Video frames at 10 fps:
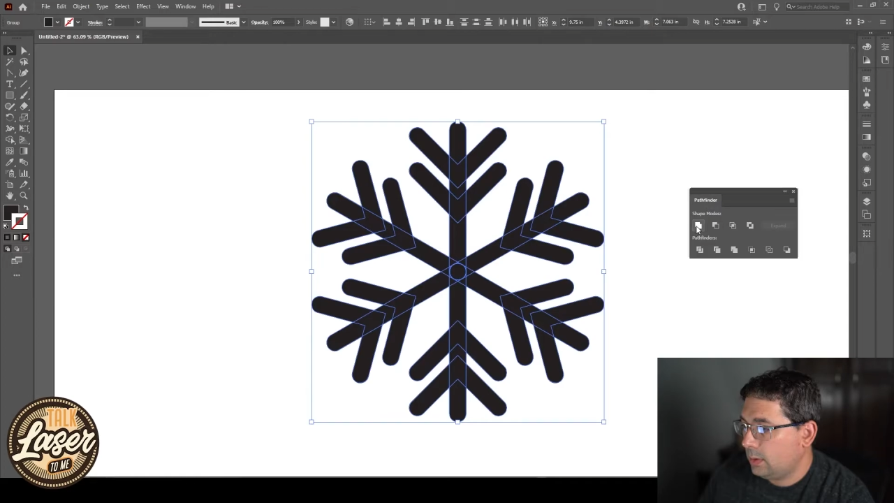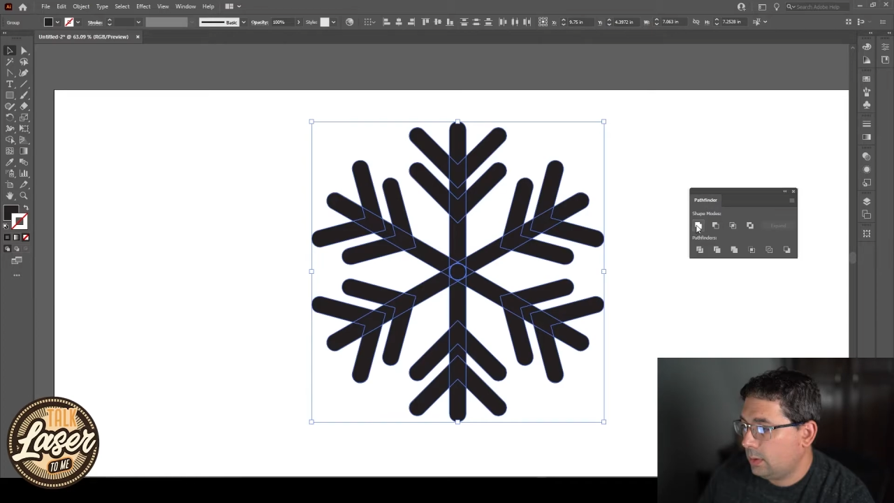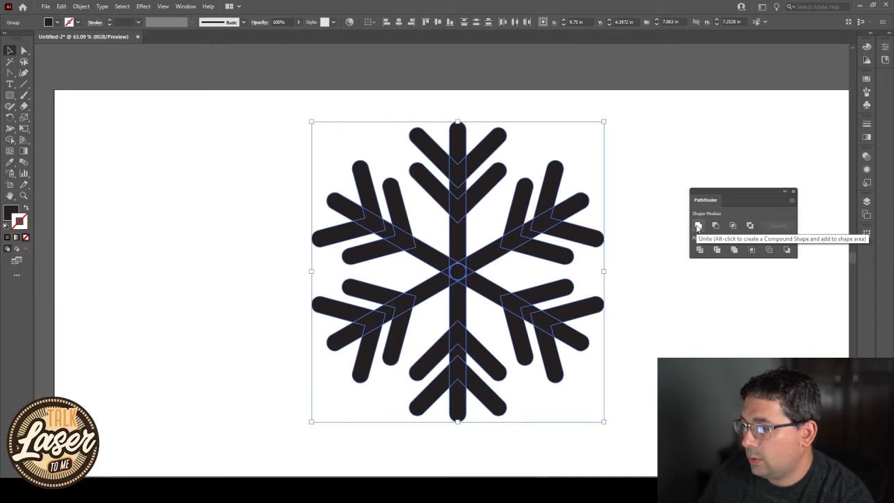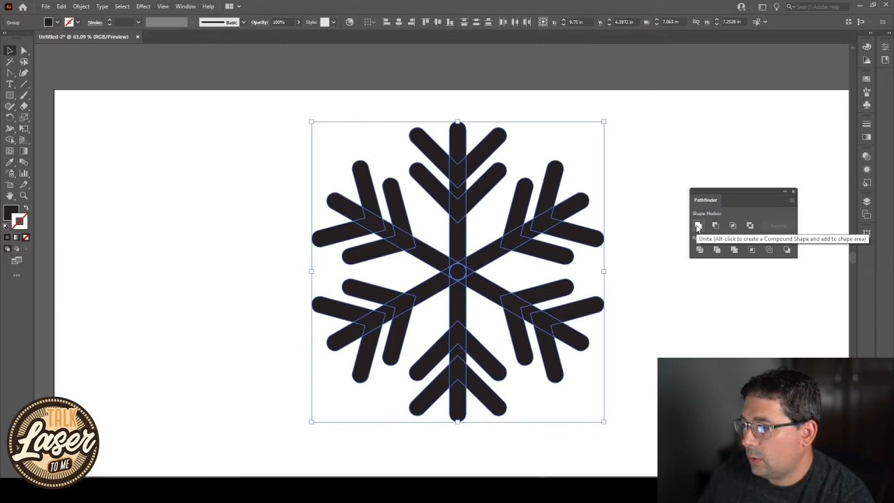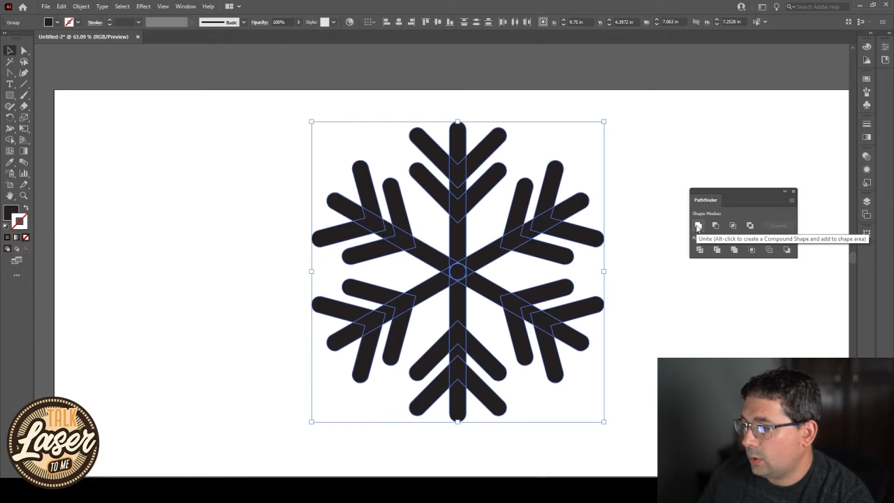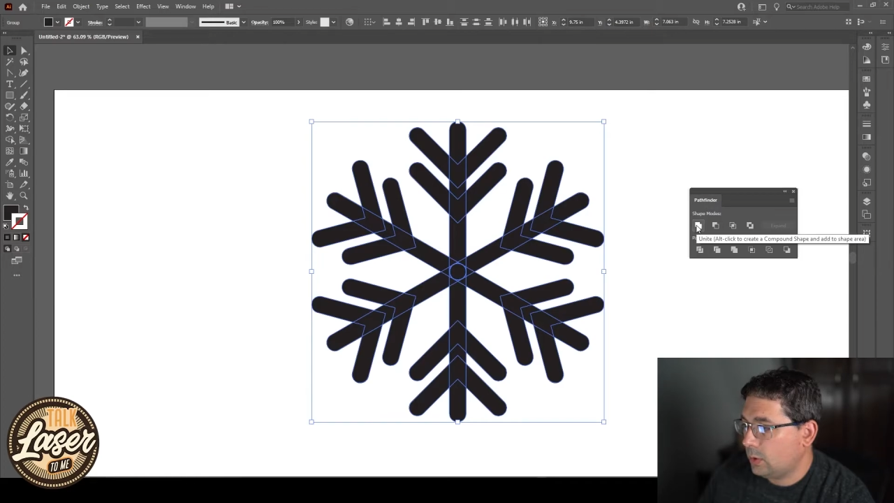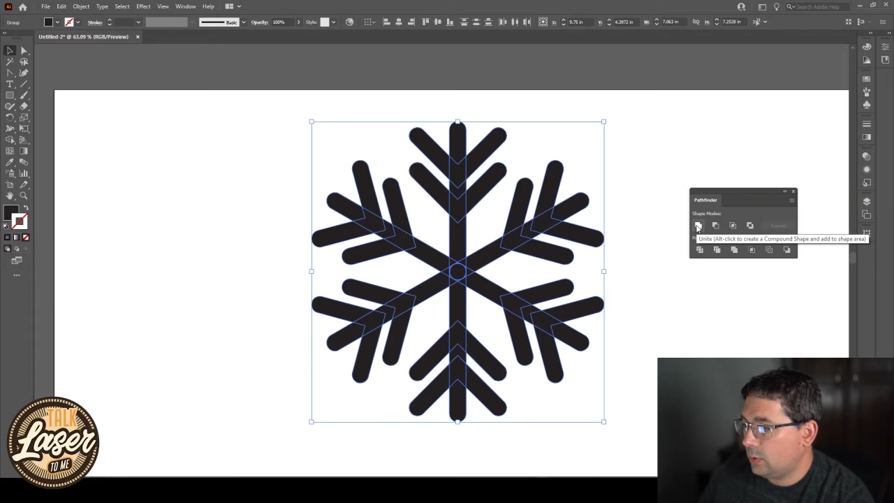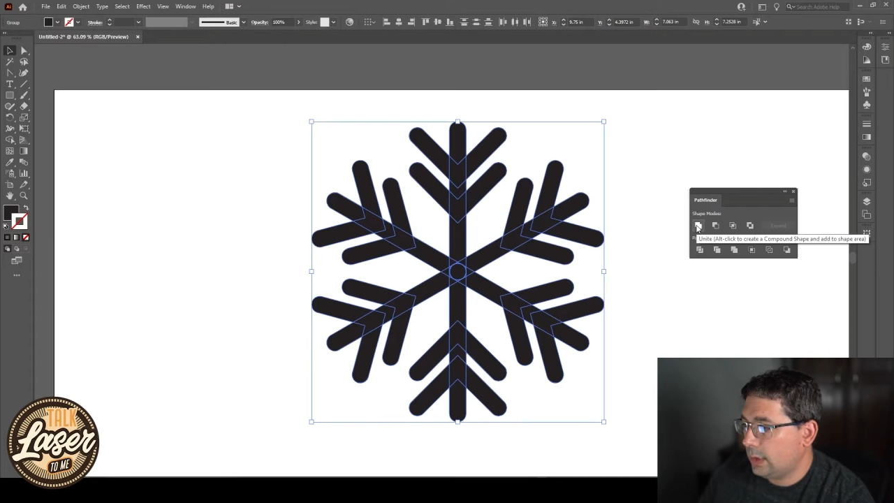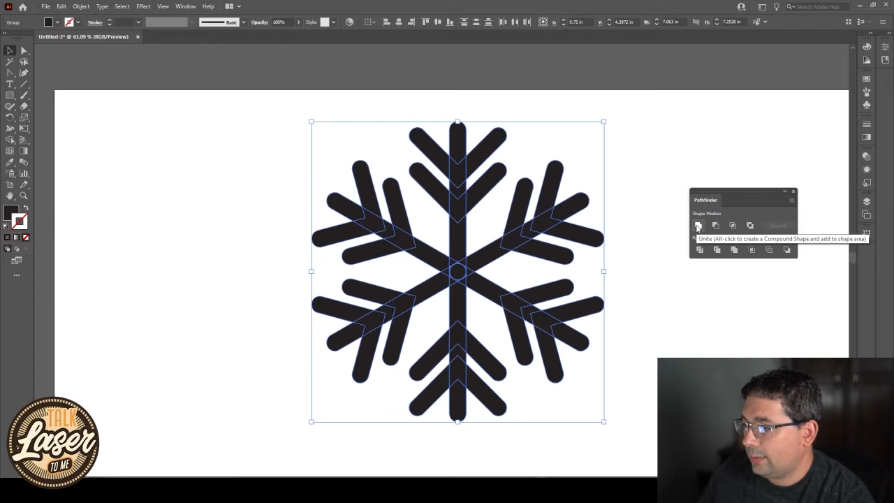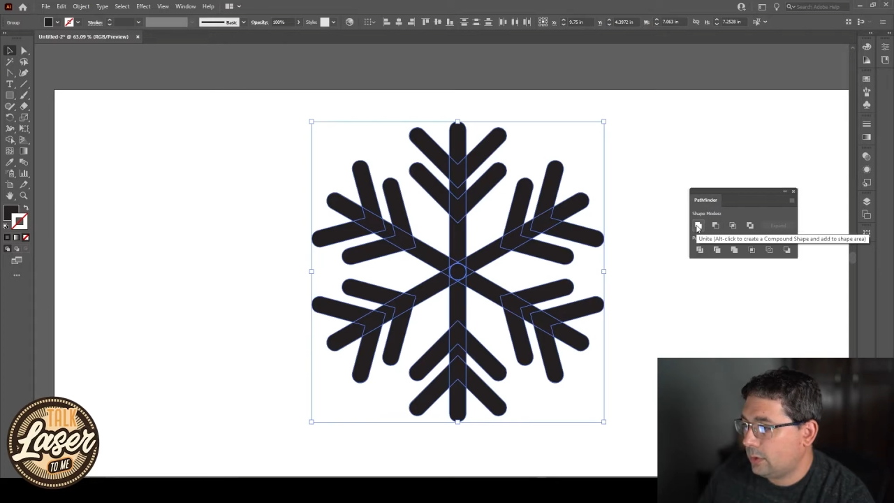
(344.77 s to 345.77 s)
You're going
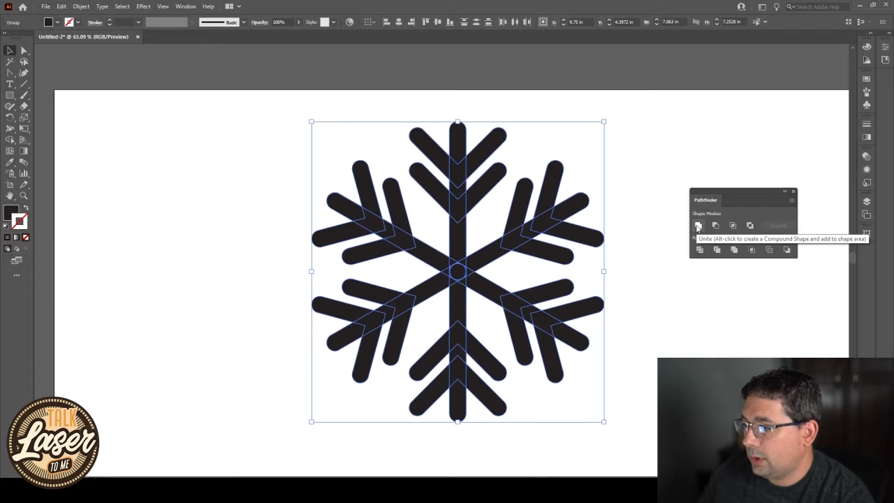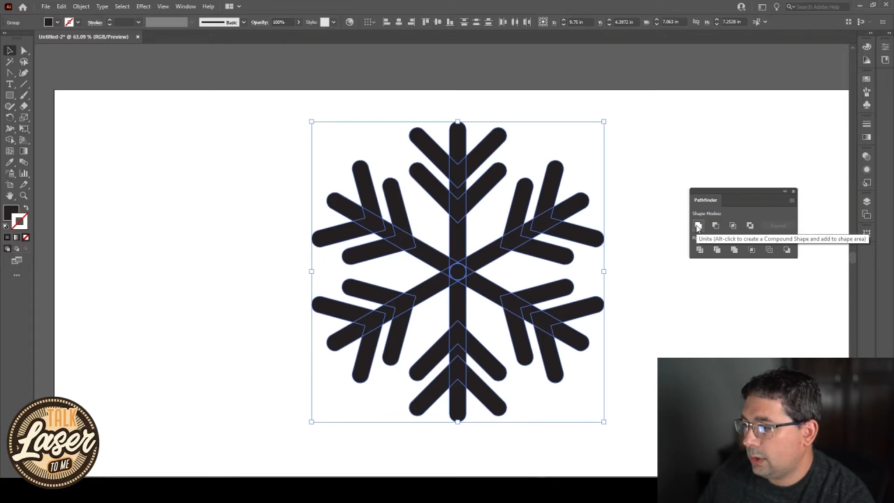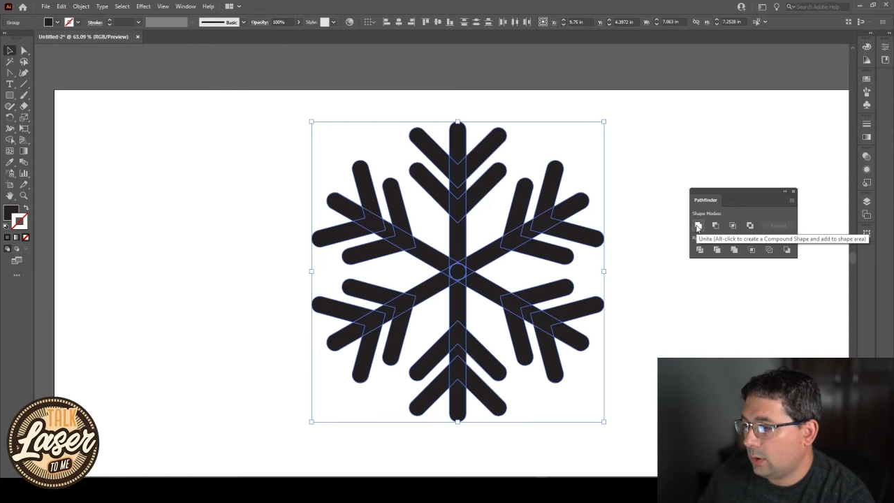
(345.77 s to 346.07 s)
to left click